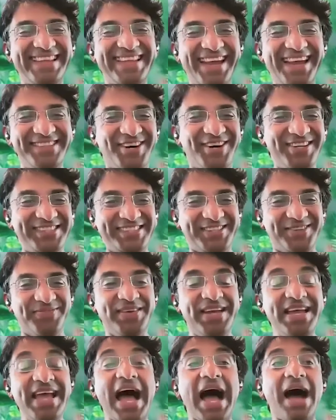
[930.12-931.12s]
is awesome.
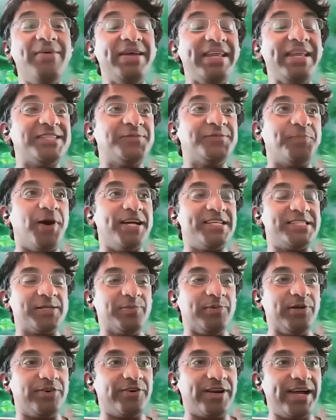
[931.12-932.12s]
I mean, it's
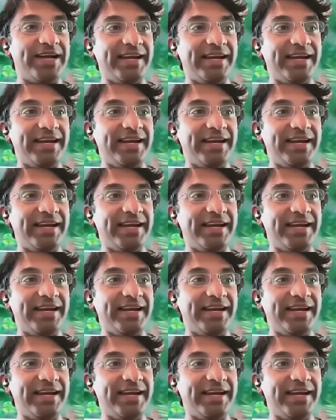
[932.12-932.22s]
possible, right?